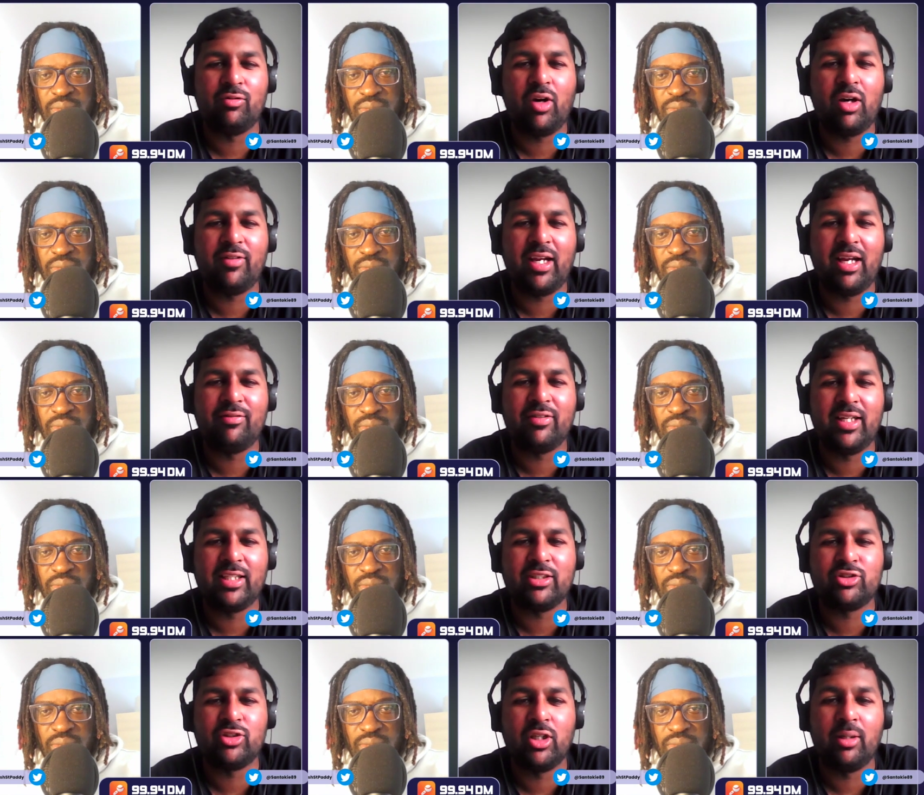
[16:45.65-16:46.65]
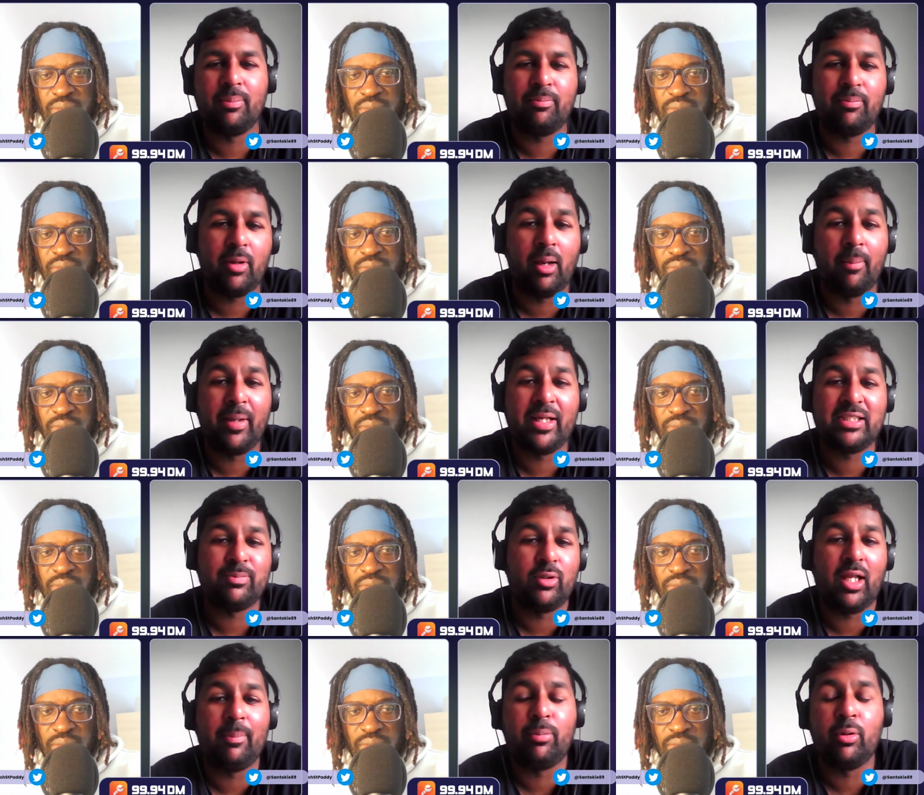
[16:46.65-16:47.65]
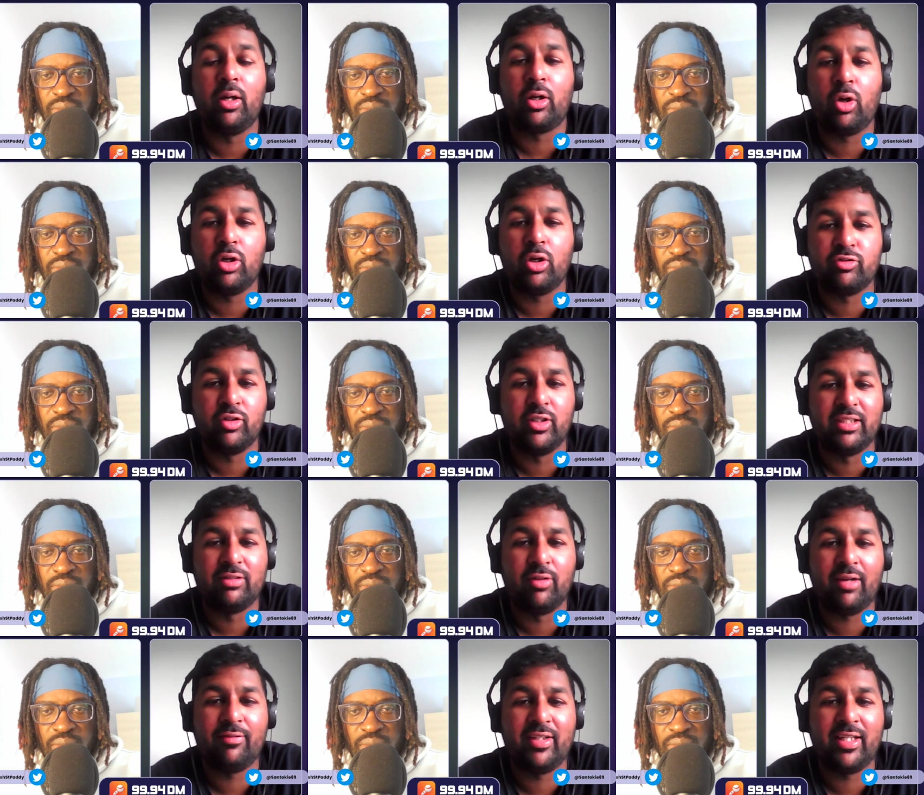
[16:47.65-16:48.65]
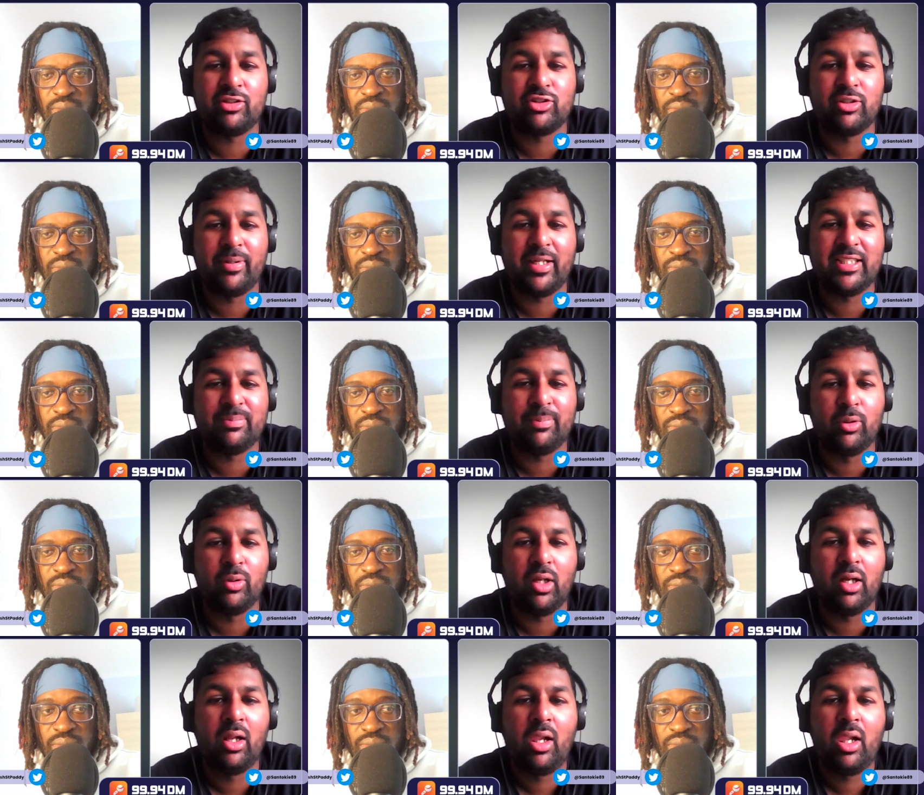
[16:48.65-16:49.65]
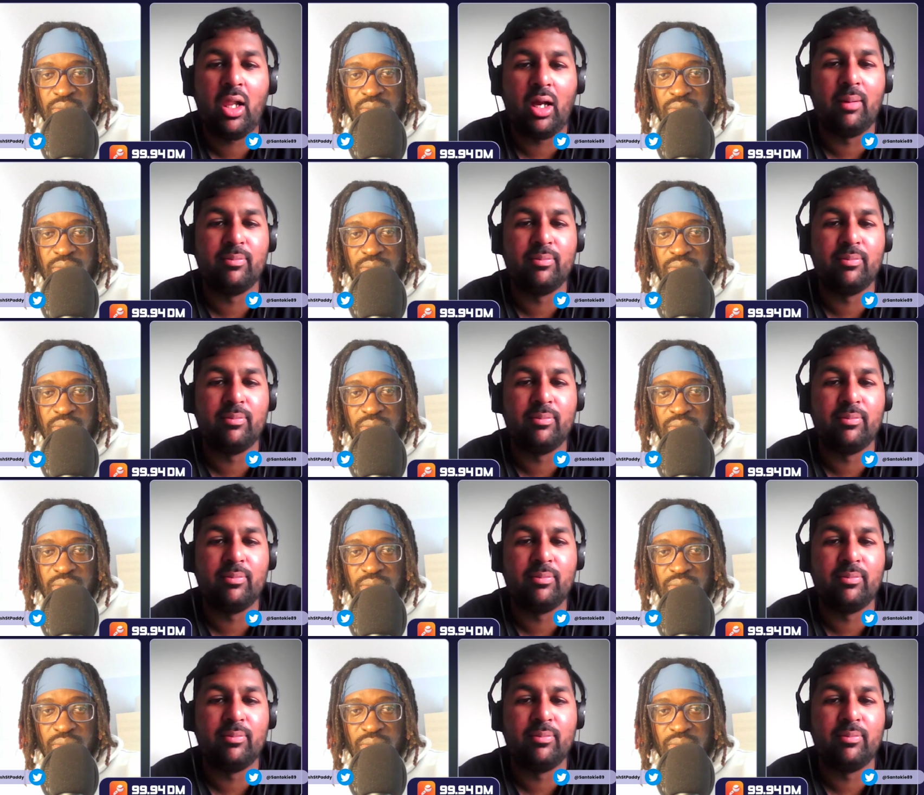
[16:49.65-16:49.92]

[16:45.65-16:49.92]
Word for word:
Speaker 1: I'd rather have an extra uh, pace bowler, like put a Cottrell in, have an extra pace bowler